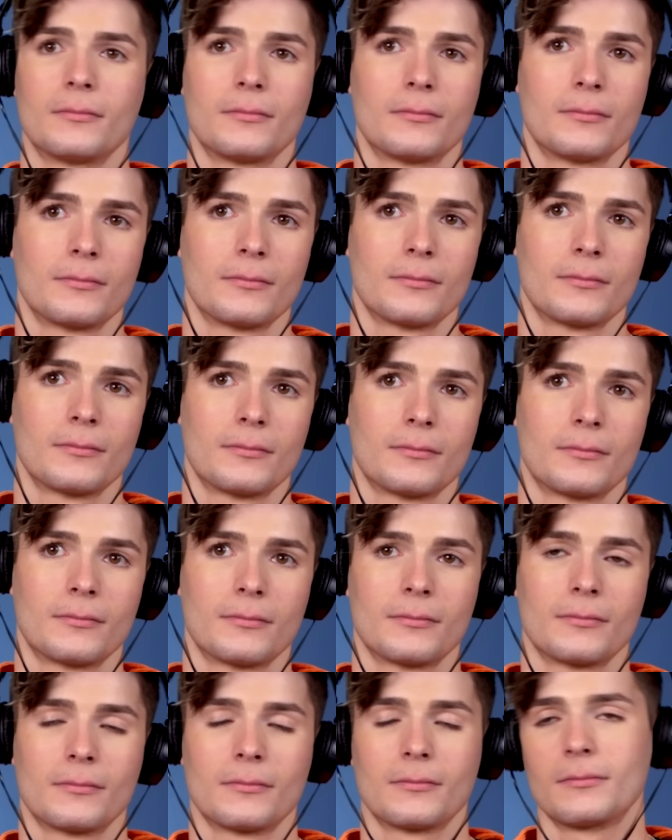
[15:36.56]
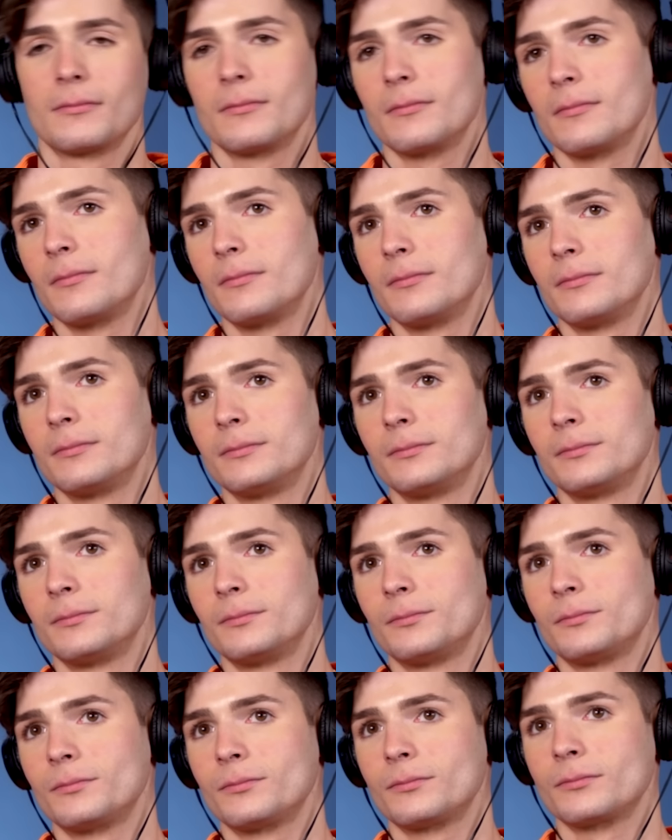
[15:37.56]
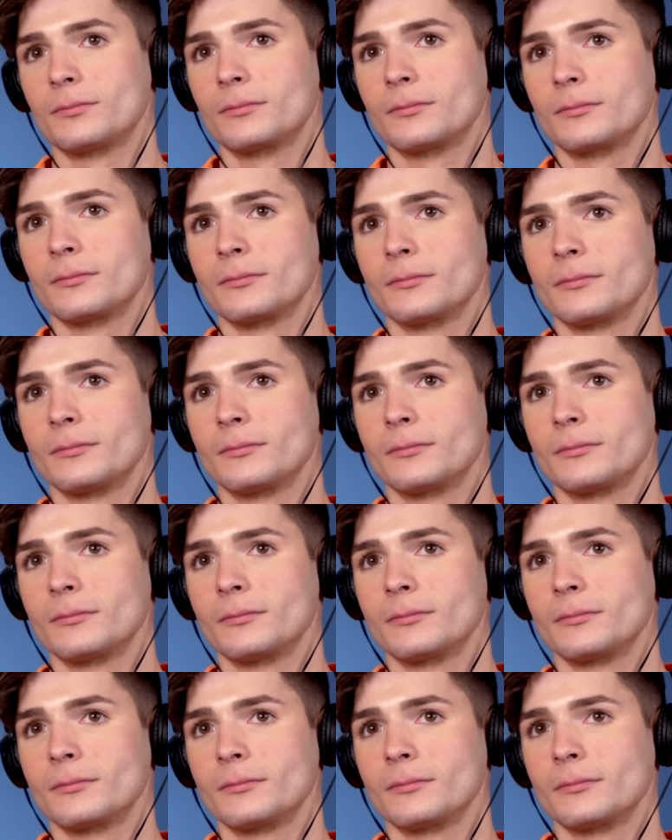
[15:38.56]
The person shown says nothing.